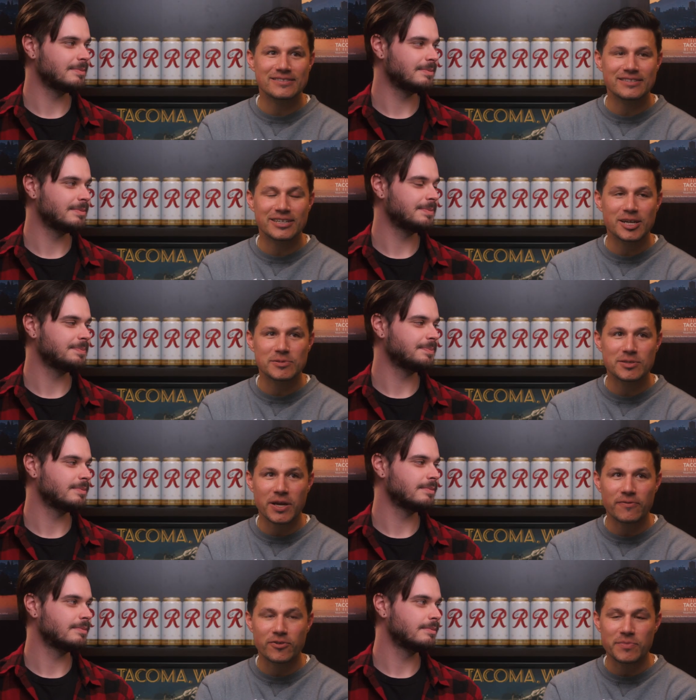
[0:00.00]
Speaker 1: that comes
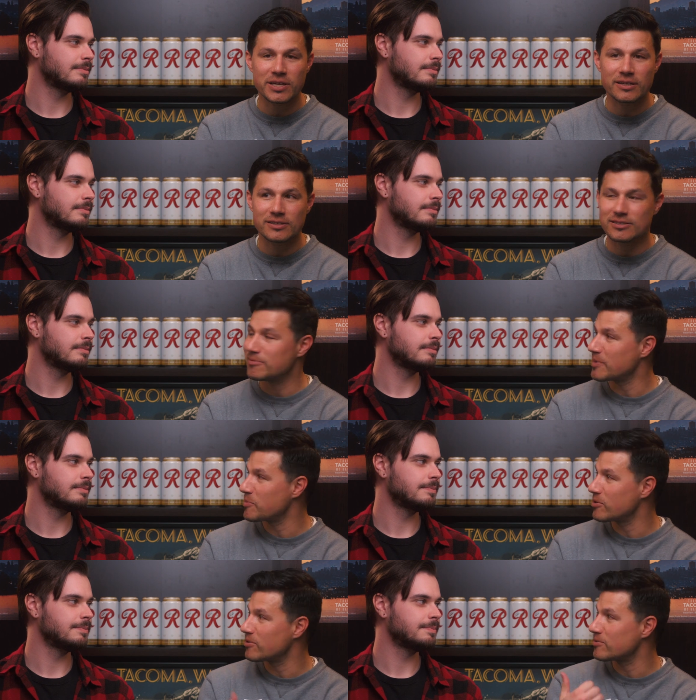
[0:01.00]
to mind for me is, do you
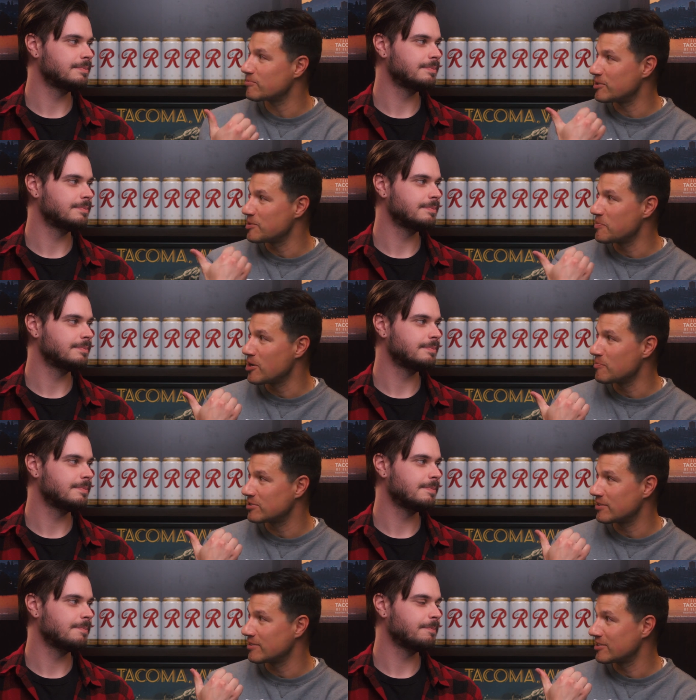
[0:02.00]
remember when the
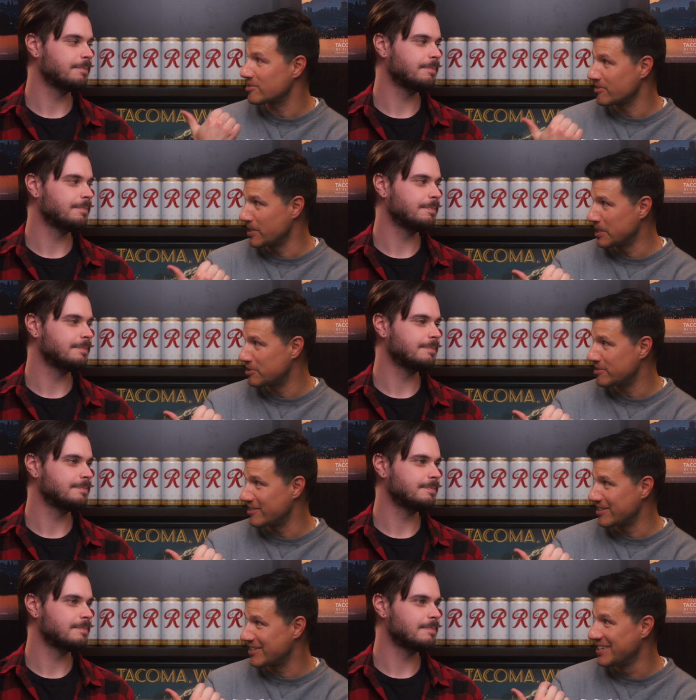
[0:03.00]
mom was in the Slayer
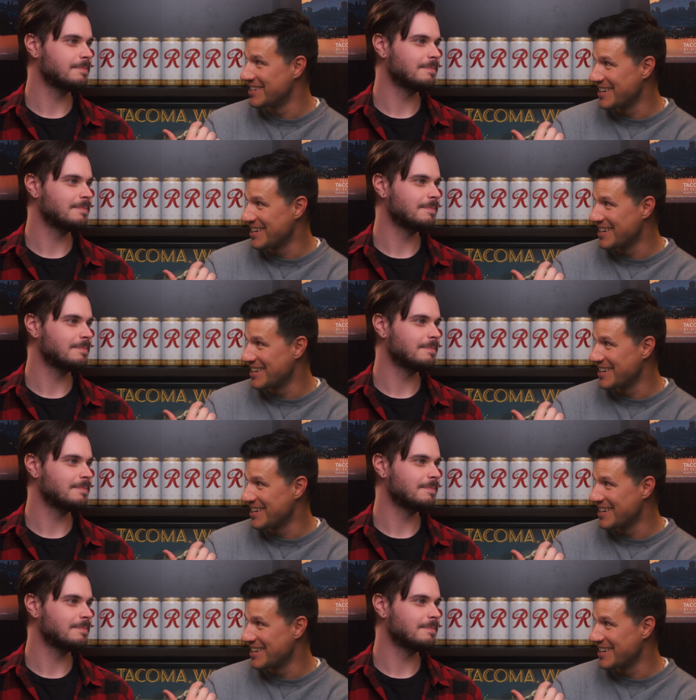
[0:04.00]
shirt?